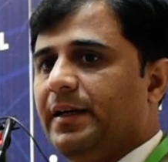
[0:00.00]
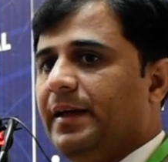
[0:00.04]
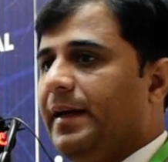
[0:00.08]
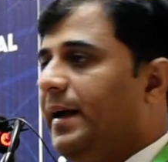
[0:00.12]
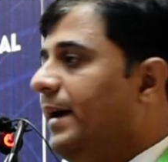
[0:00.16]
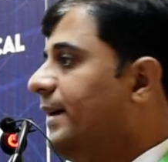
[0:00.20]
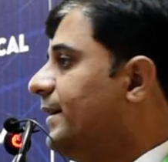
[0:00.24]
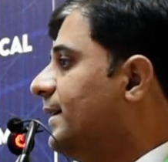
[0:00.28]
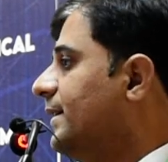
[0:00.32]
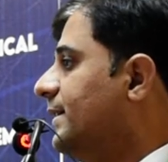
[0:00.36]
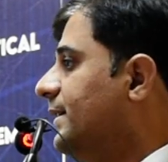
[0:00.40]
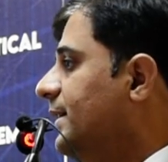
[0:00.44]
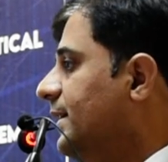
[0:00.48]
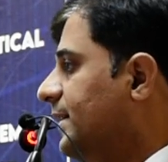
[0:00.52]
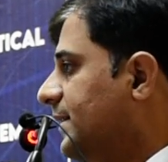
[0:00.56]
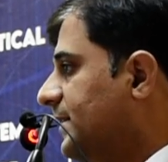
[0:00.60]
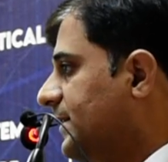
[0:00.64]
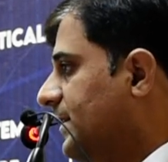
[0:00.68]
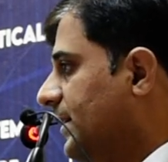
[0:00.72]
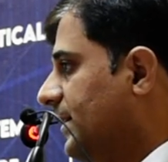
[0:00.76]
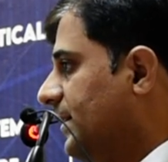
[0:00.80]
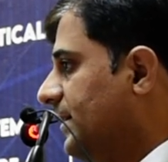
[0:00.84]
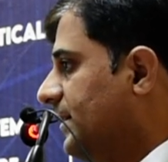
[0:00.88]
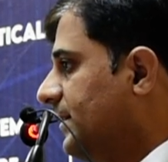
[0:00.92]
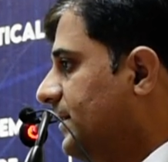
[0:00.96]
at a
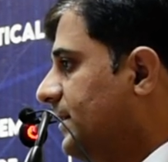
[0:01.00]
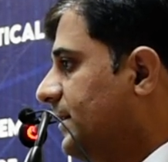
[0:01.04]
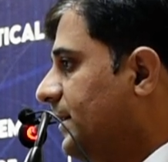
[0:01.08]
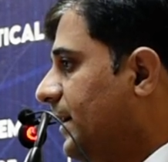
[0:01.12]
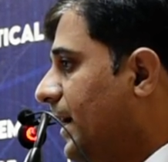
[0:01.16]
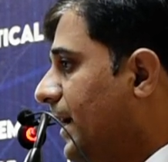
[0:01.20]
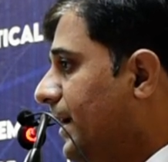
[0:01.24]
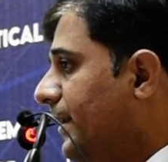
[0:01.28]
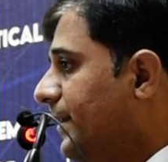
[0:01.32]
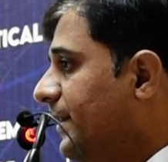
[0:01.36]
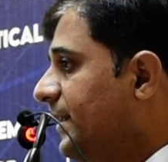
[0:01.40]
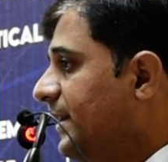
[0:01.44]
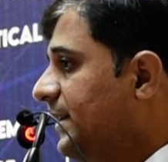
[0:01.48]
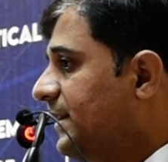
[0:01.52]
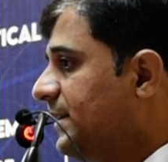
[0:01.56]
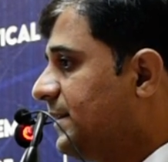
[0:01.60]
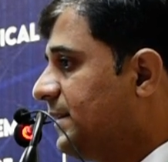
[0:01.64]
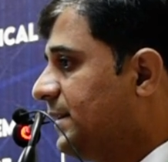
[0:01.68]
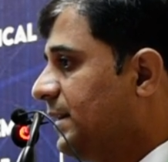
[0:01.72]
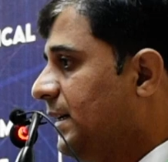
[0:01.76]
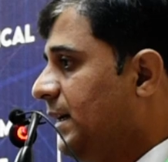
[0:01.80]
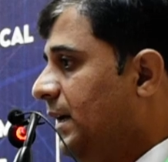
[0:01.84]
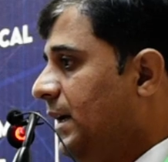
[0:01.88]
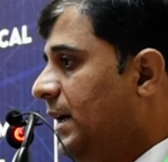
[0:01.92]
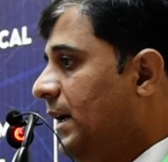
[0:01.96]
distance, and
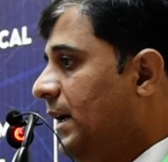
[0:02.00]
this